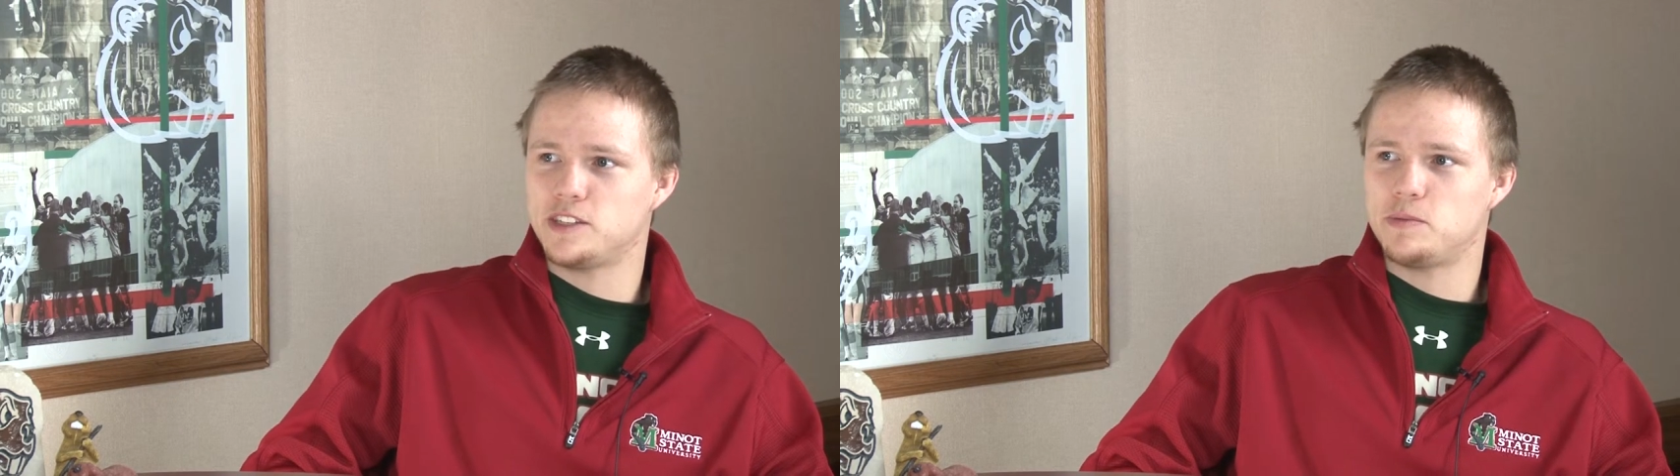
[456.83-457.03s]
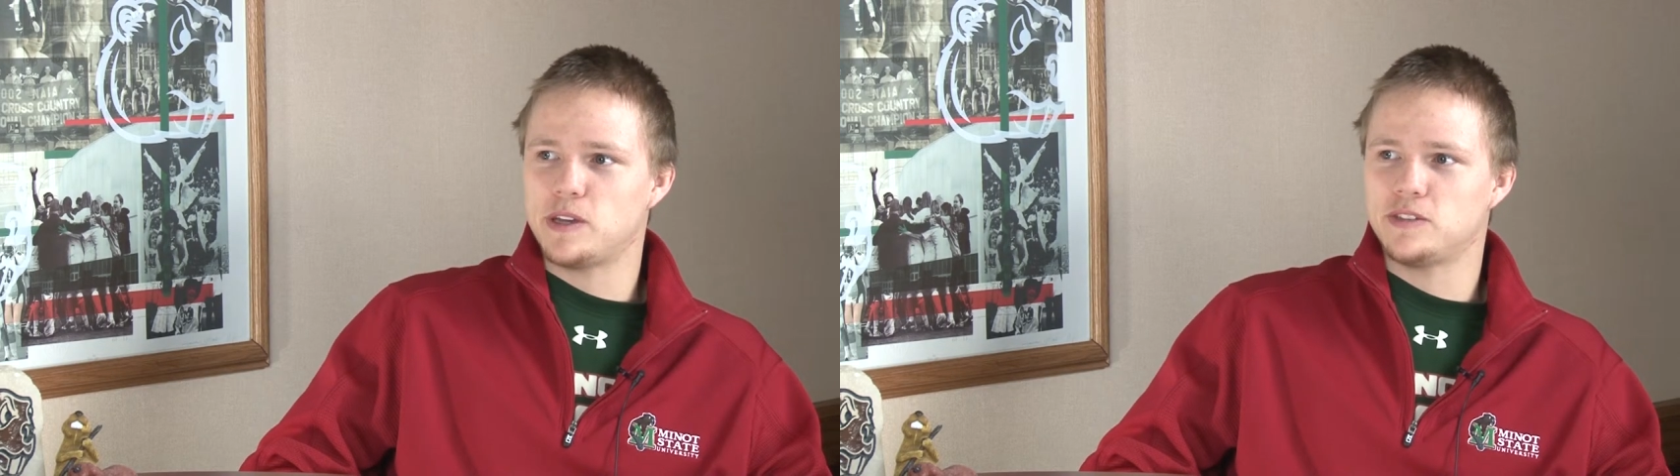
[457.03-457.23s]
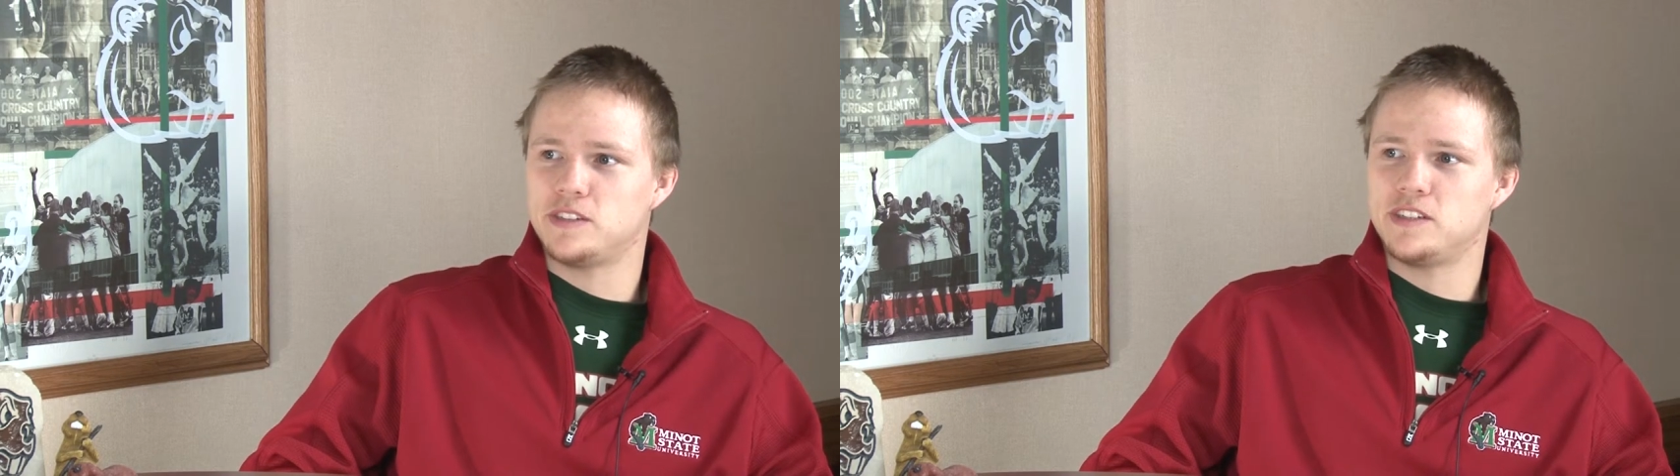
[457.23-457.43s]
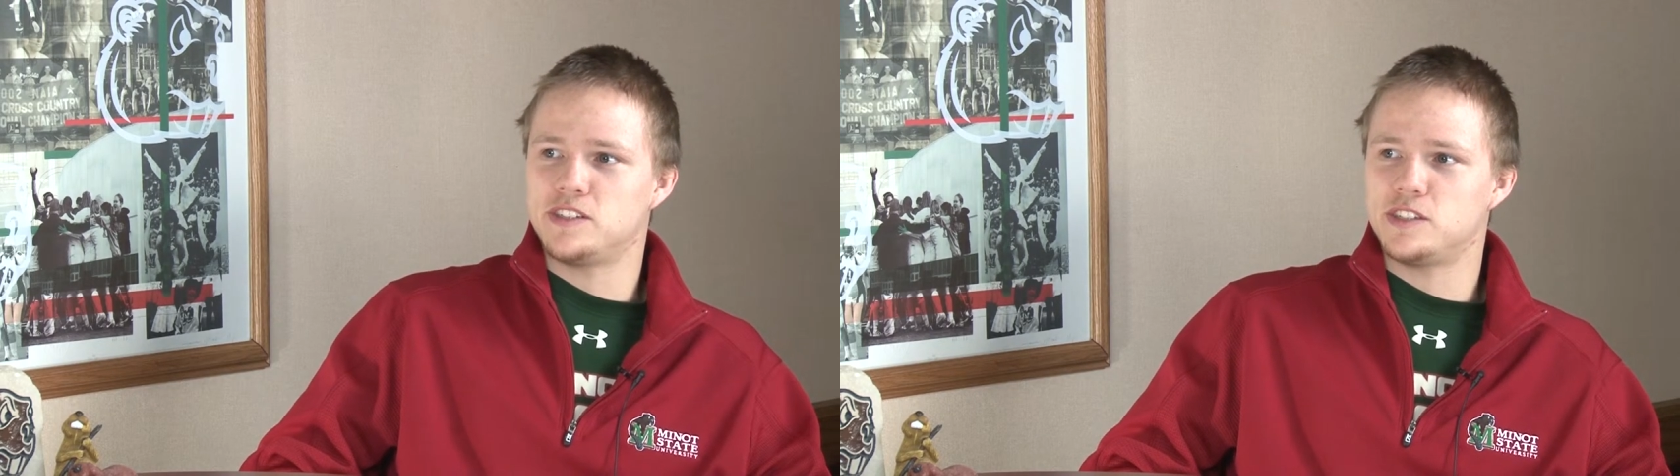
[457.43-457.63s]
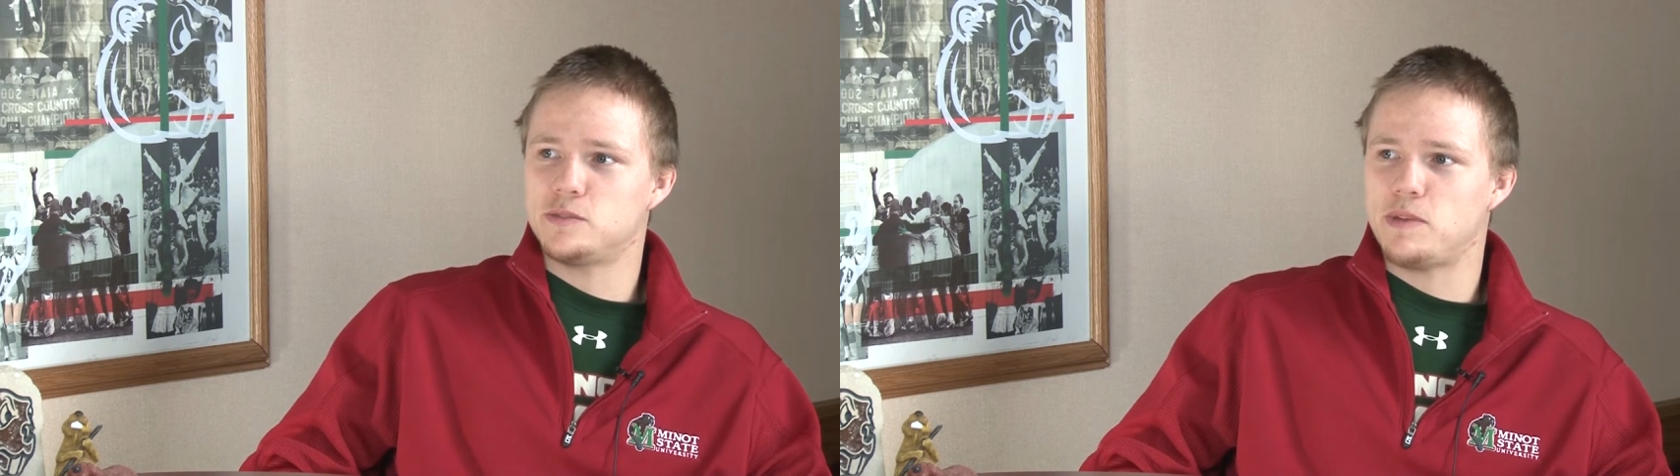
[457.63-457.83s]
especially
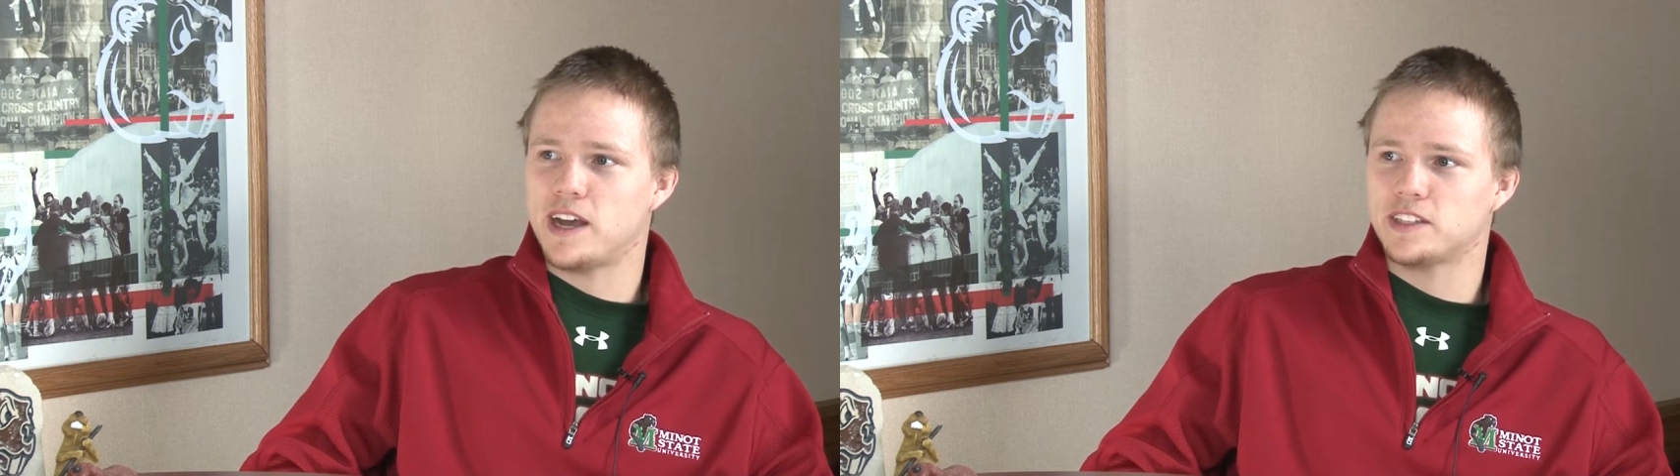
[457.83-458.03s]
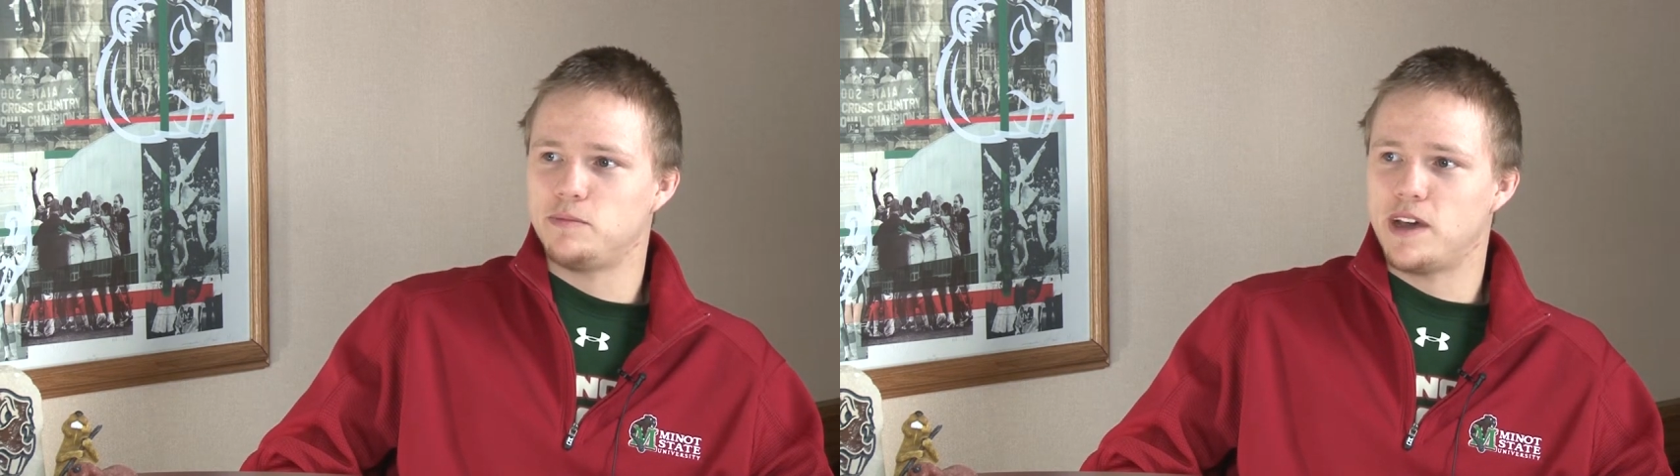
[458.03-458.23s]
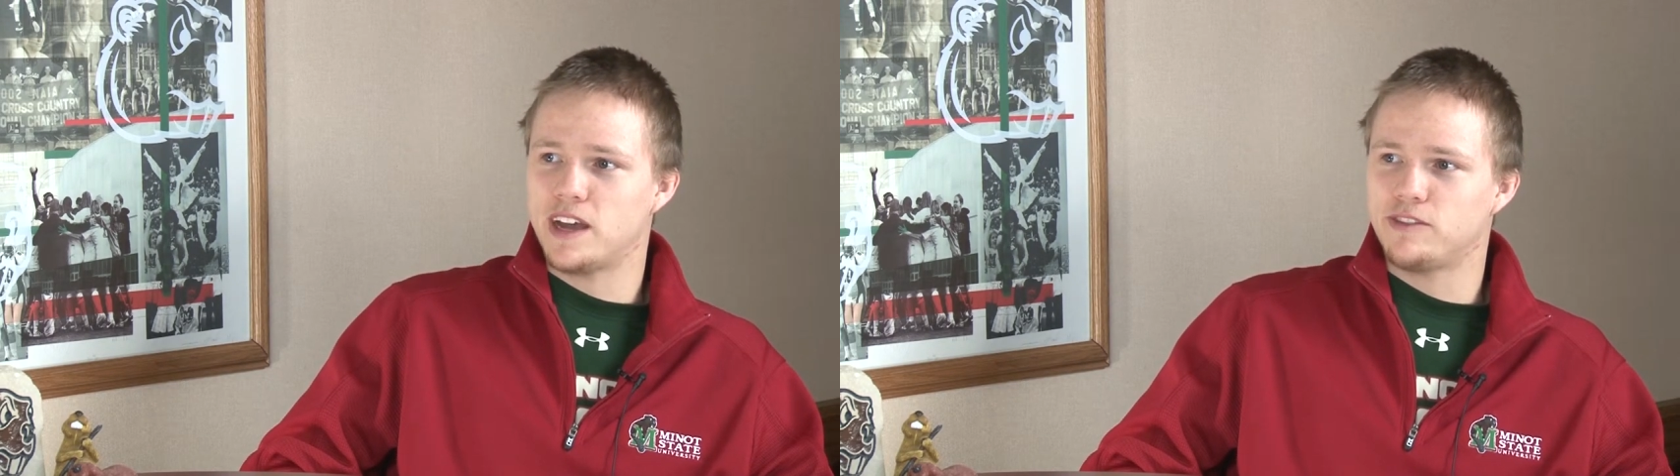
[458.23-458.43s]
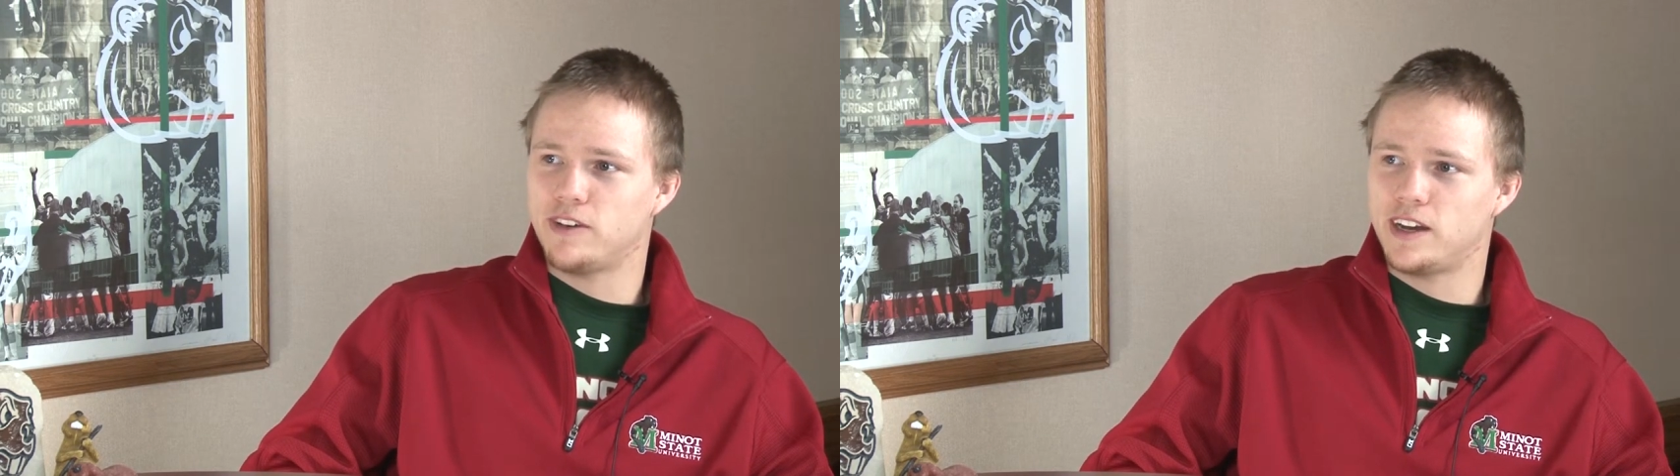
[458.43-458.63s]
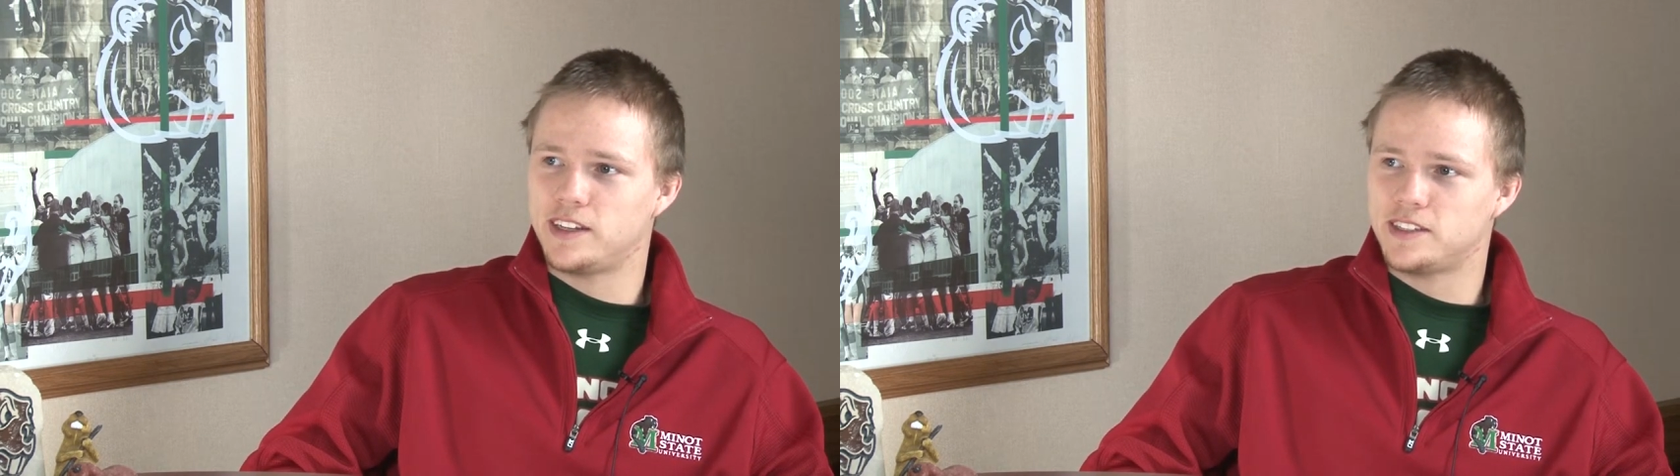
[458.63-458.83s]
since it's back-to-back Friday,